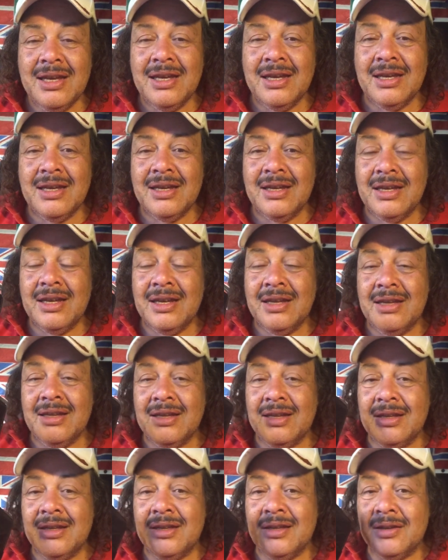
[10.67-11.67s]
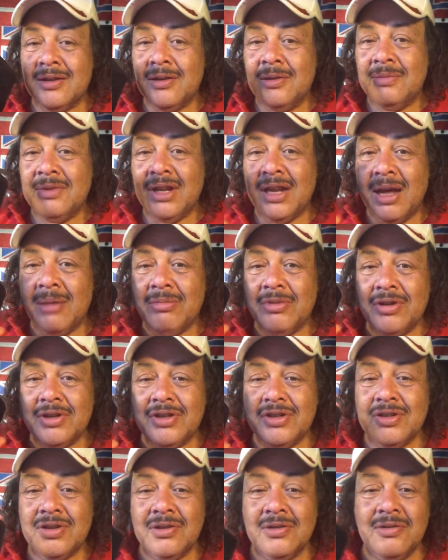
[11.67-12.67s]
uh, and the ROM that I'm going to
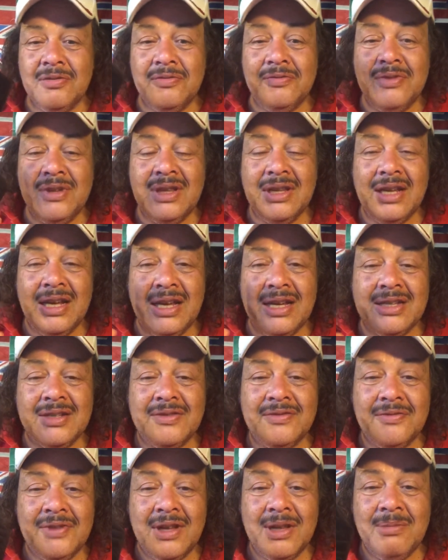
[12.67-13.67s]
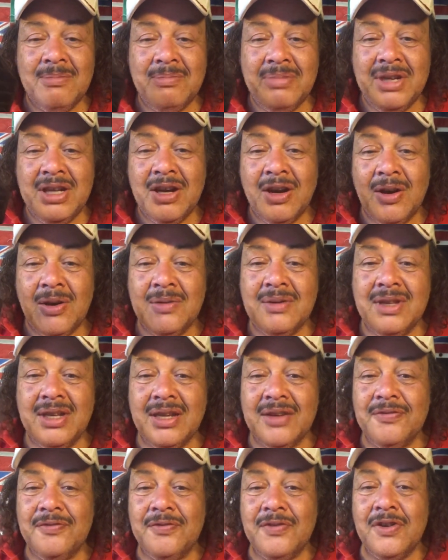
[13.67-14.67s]
show will as well be out
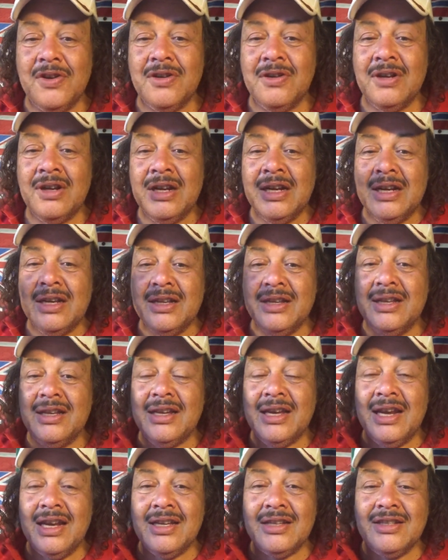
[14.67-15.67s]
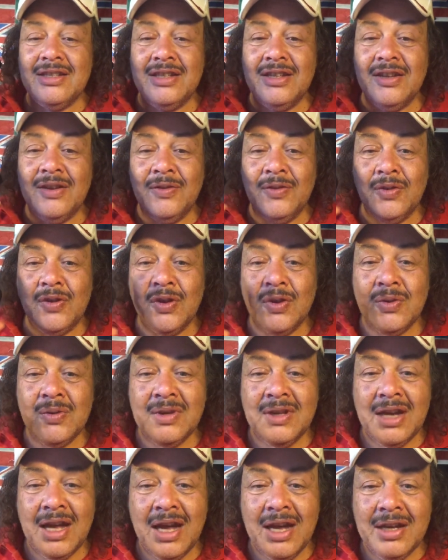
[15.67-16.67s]
there for the Galaxy
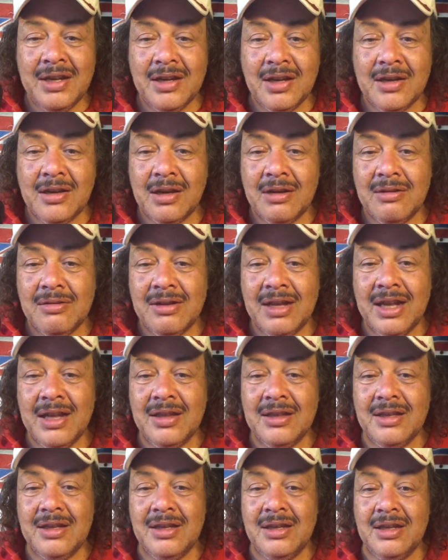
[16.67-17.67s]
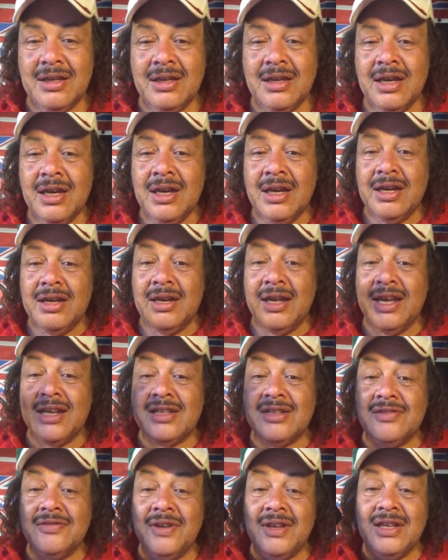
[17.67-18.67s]
Note 9, the Crown LTE, the
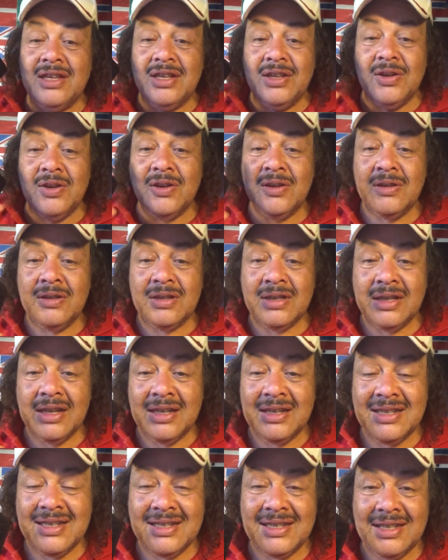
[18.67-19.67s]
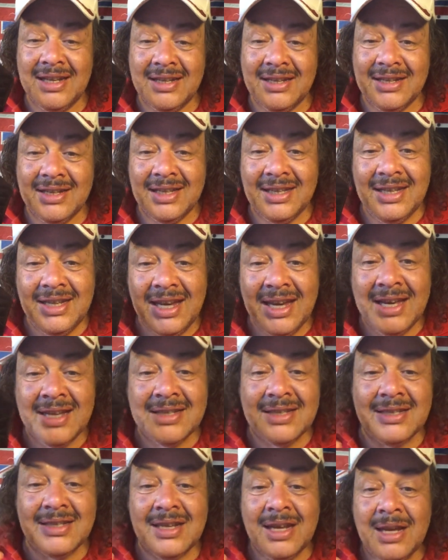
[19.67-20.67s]
S20 Ultra, the
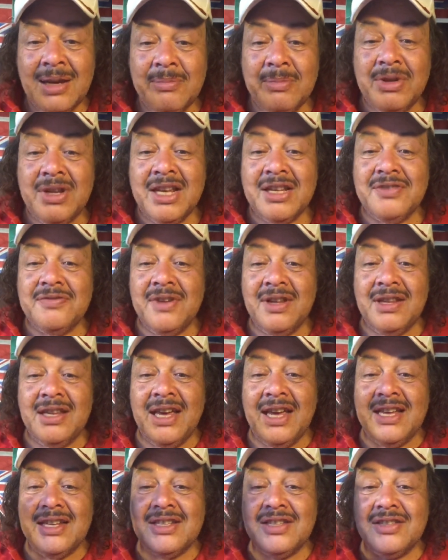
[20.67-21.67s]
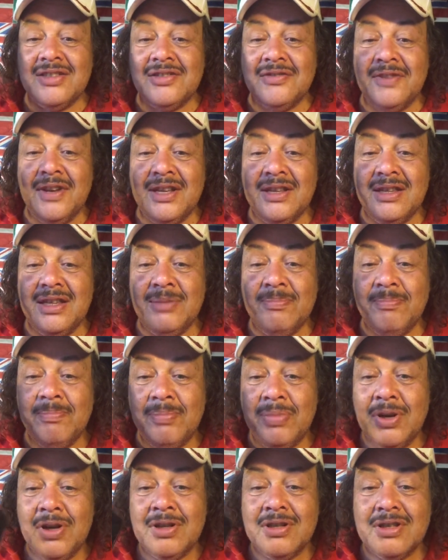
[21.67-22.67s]
Z3S, but as well the S20
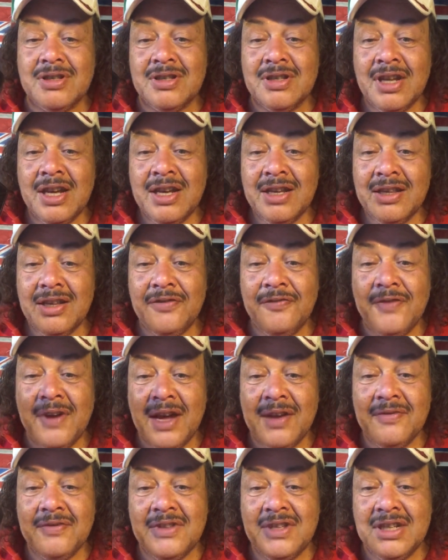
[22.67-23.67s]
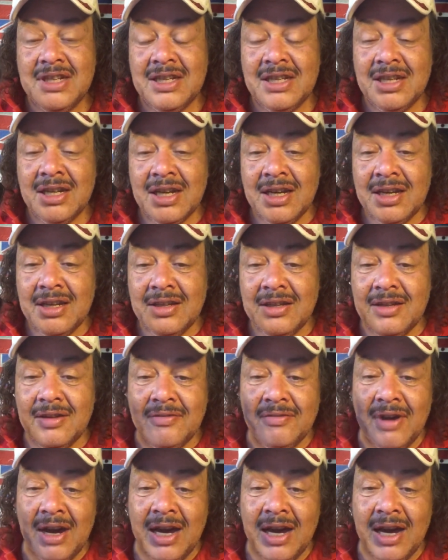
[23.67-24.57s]
Plus, the 5G, the